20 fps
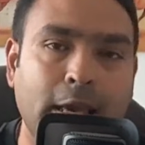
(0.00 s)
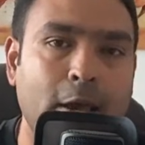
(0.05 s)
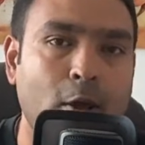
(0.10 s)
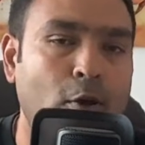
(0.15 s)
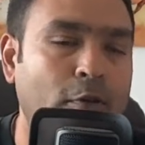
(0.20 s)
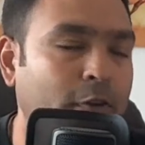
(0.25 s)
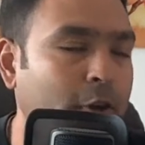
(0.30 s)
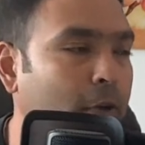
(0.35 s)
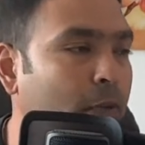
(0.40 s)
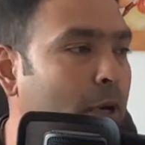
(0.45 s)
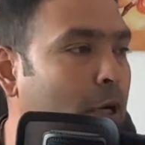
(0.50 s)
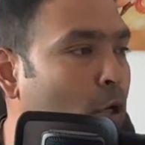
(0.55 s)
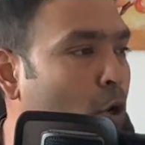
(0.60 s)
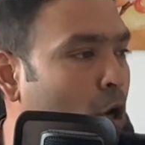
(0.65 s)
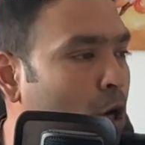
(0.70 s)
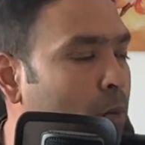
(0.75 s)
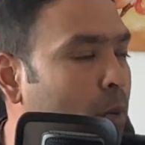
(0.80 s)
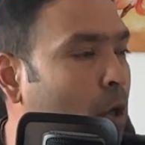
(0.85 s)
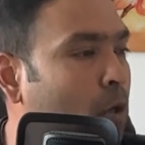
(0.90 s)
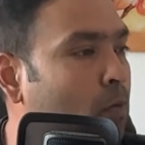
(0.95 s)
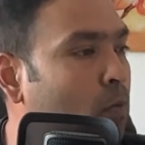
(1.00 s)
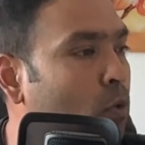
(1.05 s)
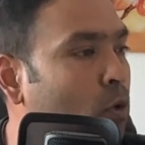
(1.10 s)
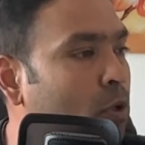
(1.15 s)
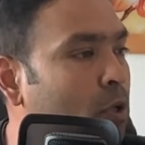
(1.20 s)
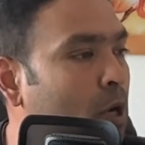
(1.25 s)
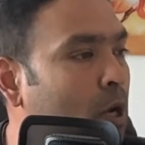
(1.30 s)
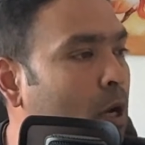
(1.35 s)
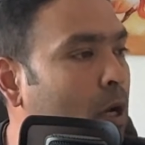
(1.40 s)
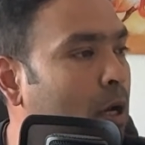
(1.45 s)
care of it. We'll talk about
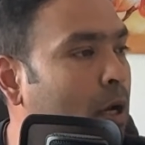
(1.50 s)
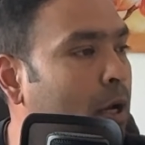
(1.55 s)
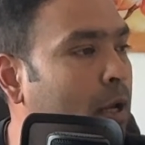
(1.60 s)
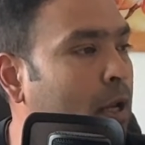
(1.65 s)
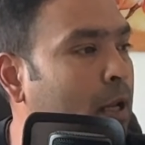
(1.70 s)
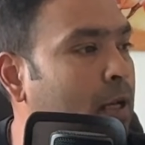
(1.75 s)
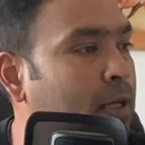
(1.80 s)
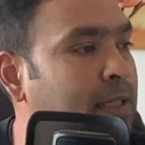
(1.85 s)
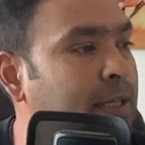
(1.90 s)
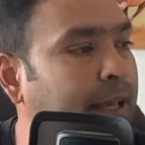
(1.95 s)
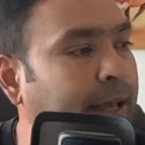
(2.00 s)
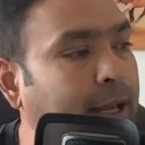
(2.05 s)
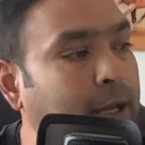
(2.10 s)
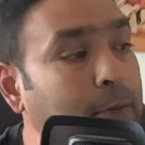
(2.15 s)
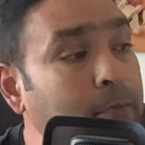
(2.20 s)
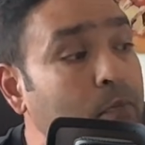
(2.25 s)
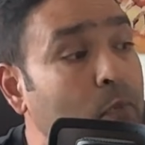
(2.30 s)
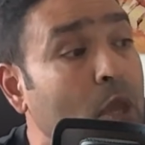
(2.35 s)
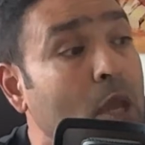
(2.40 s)
more in a second.